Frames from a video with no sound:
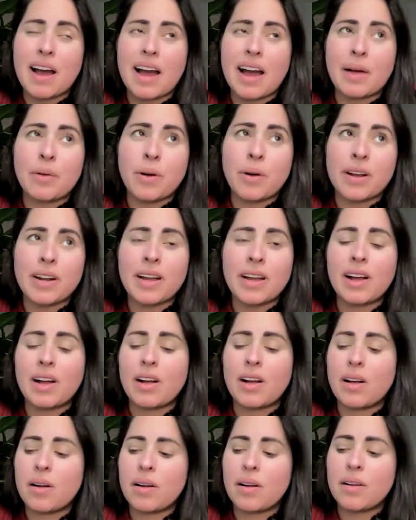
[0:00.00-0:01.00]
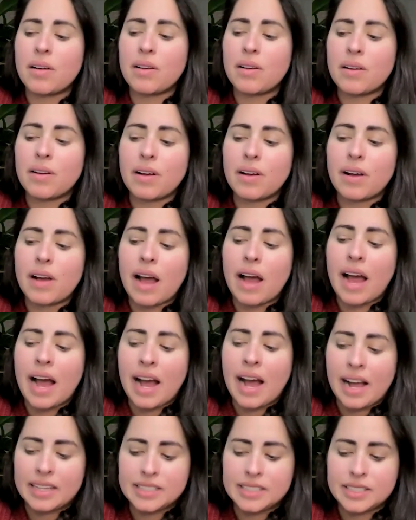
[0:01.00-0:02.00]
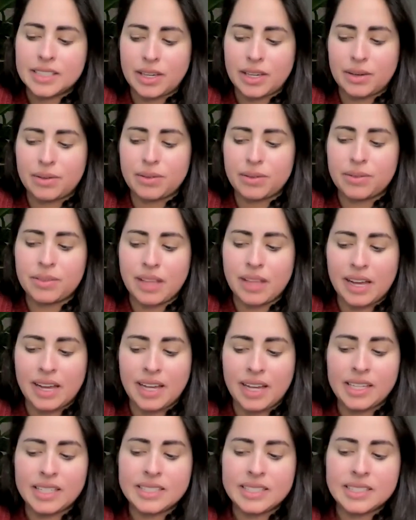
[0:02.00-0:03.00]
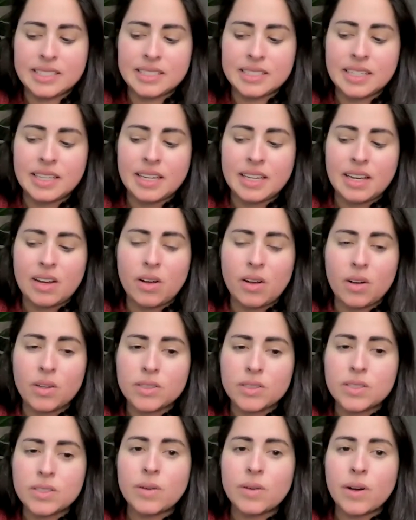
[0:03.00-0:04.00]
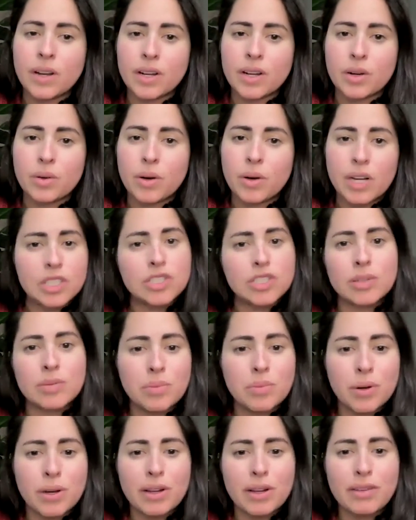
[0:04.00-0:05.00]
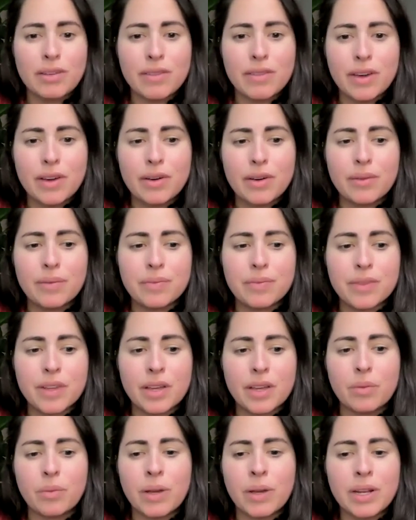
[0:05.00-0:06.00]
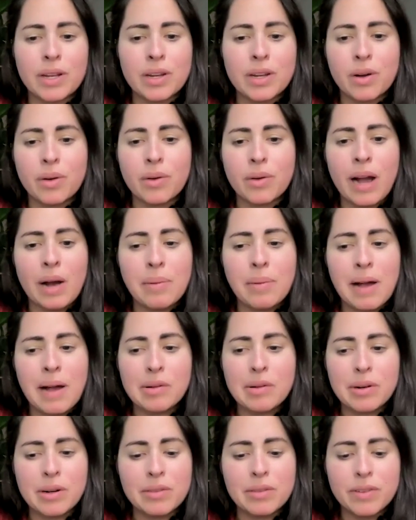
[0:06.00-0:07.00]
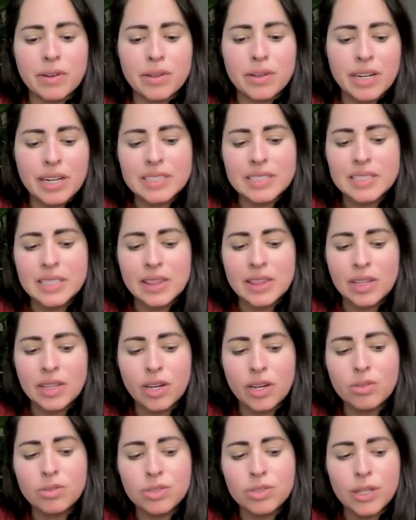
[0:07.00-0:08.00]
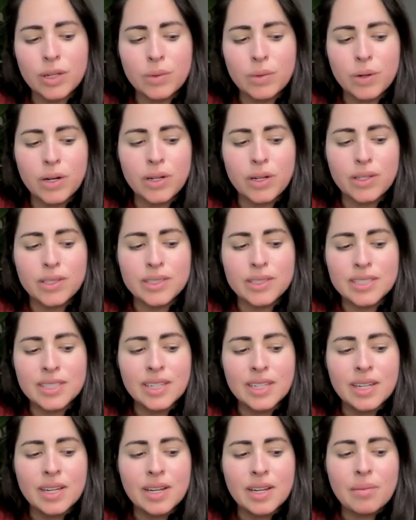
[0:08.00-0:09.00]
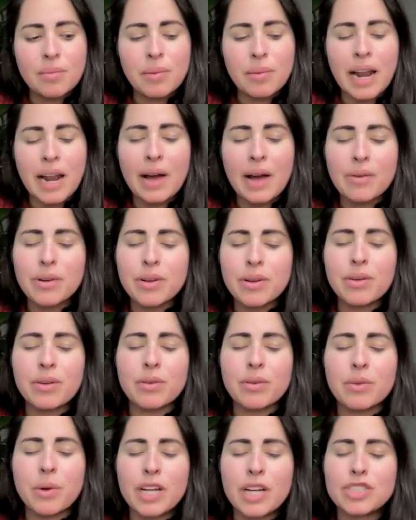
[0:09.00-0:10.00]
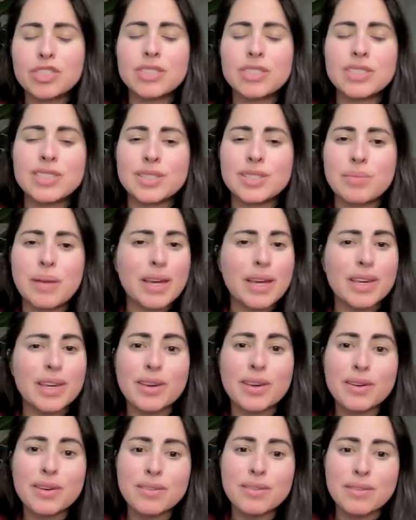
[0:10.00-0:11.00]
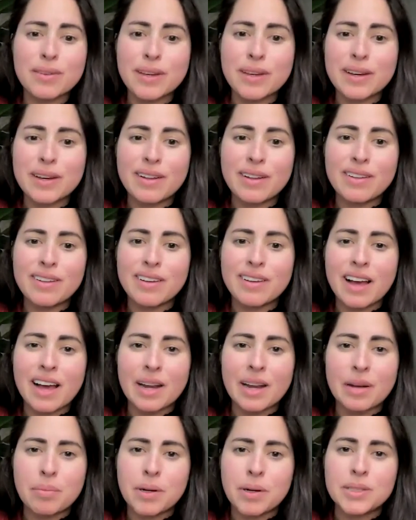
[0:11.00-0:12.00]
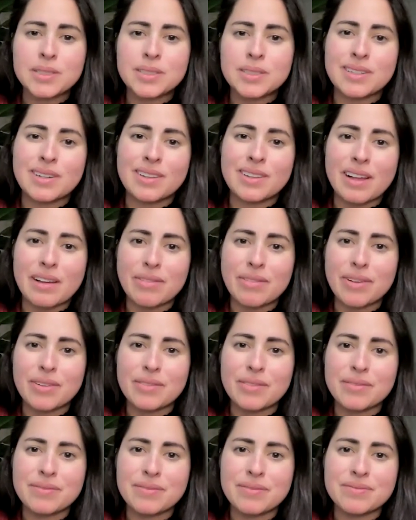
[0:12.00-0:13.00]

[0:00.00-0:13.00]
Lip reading: I want to ask you, Lex, also on a question point of view, we know how powerful it is in the coaching world, but how do questions make you feel at a personal level?